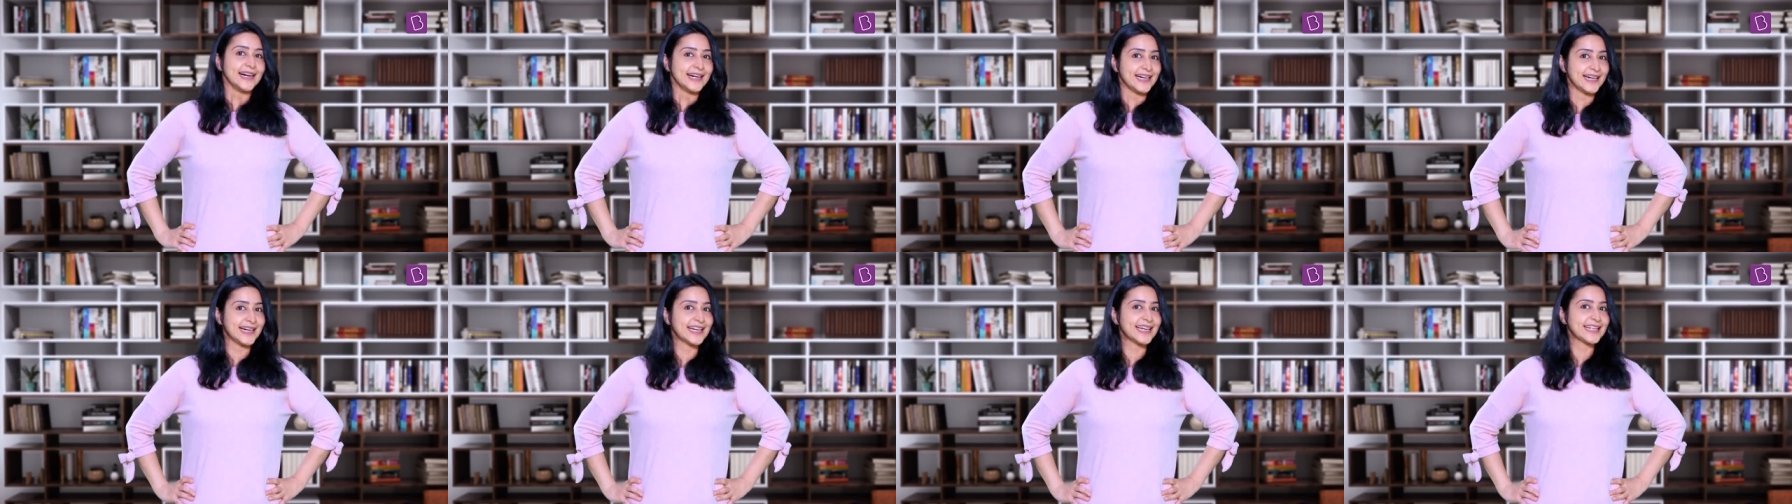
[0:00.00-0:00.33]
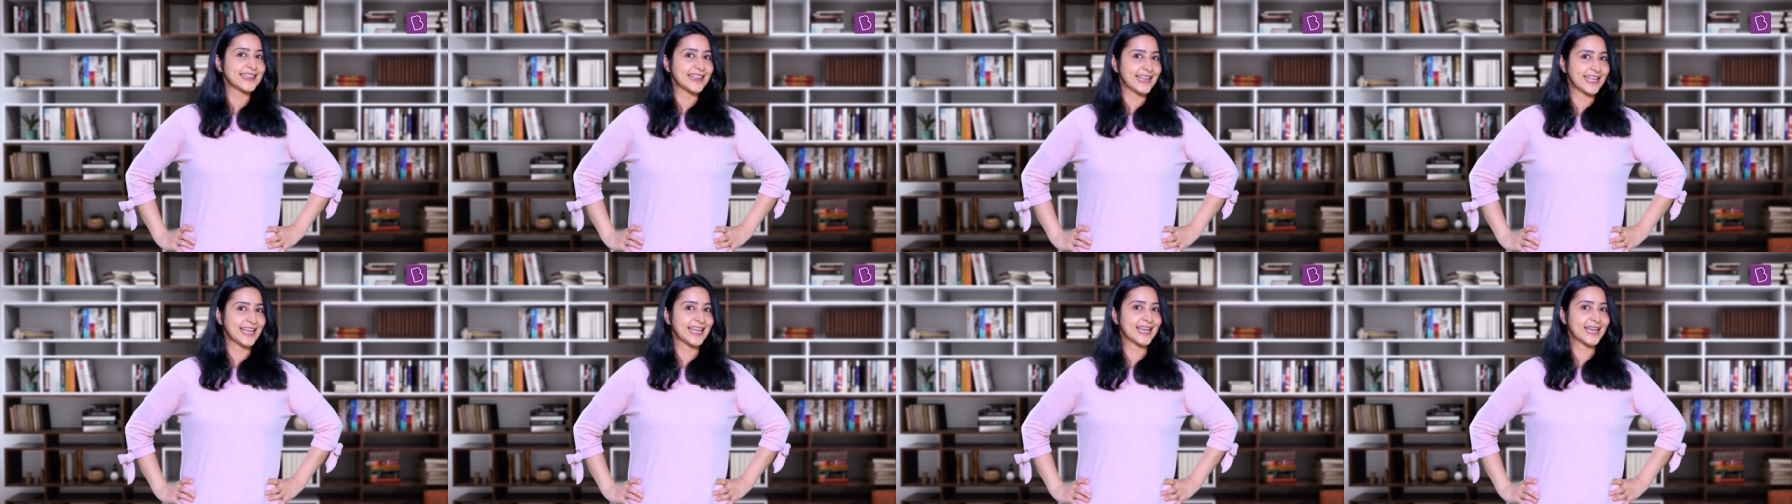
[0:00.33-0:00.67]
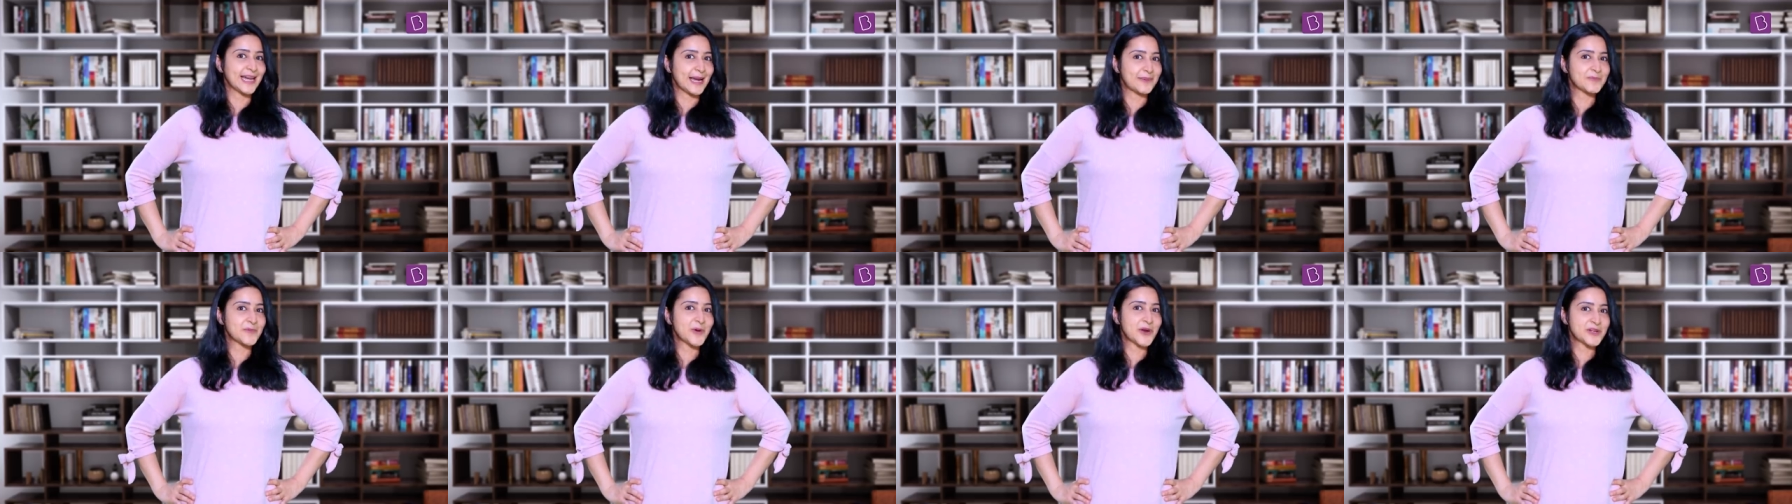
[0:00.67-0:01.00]
I think
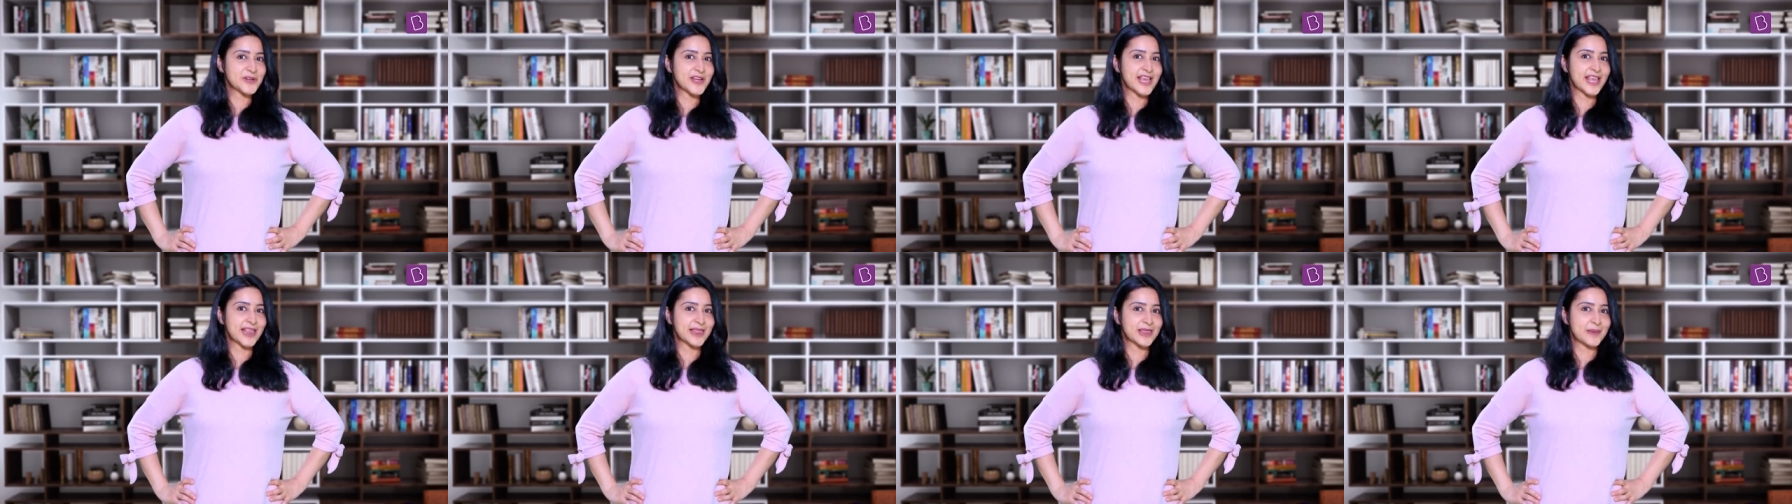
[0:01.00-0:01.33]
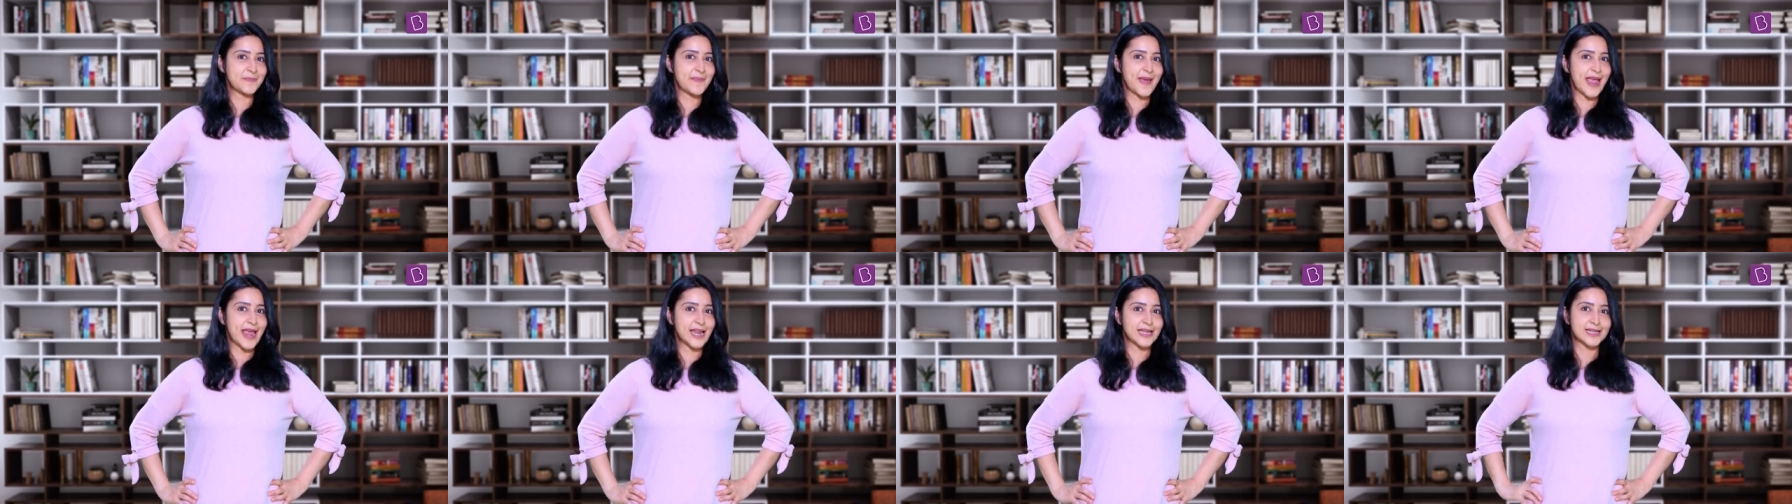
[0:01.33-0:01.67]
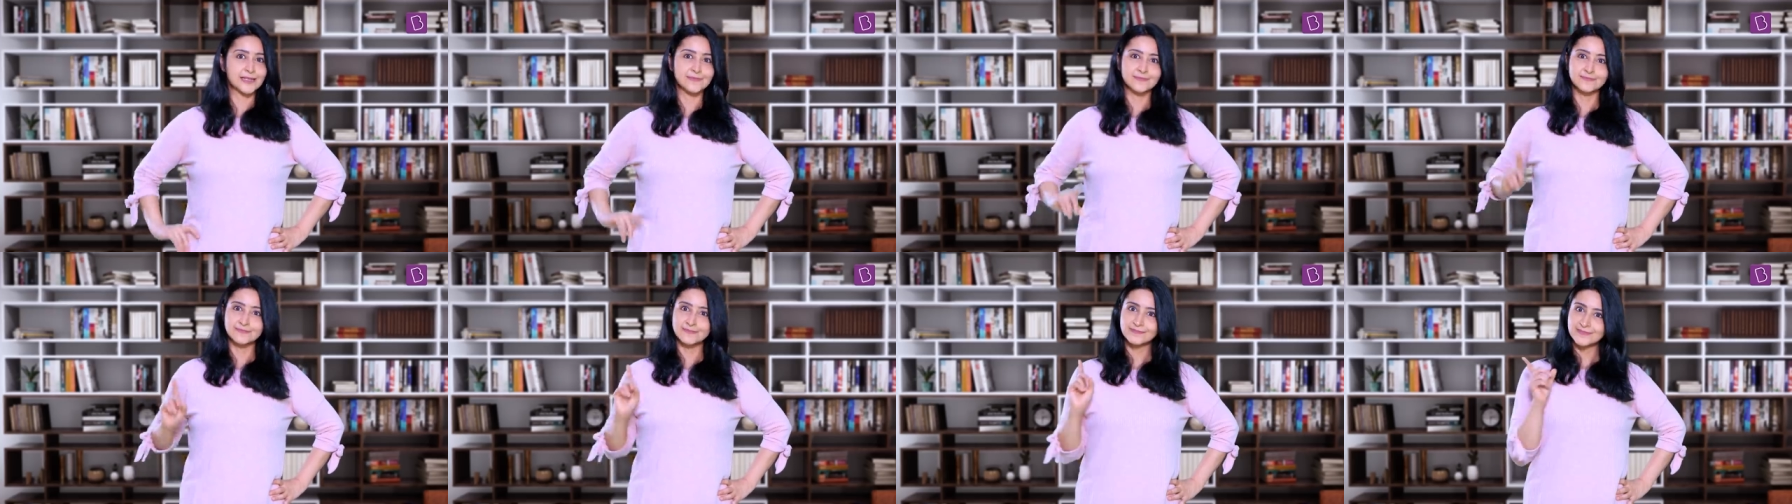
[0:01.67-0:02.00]
I'm going to hit the bed.